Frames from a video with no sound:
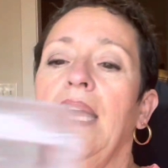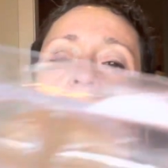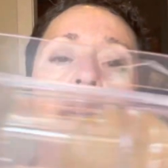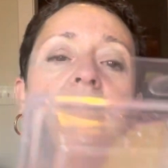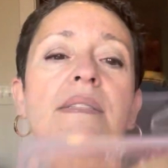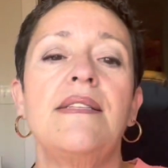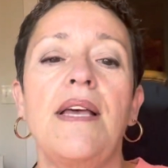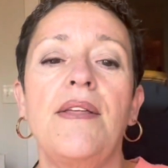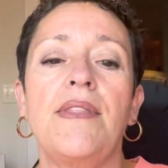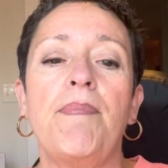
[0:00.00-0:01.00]
is
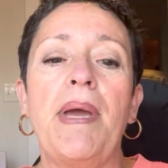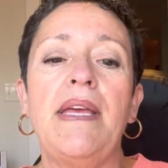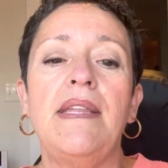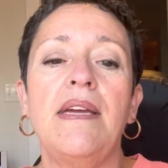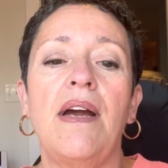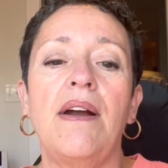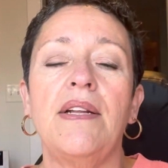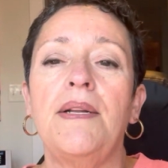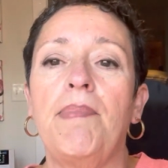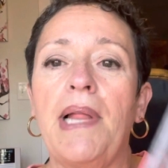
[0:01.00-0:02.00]
the Bathing
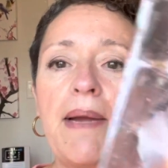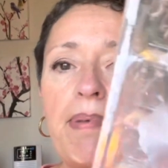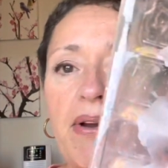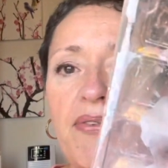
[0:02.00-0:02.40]
Garden Blackberry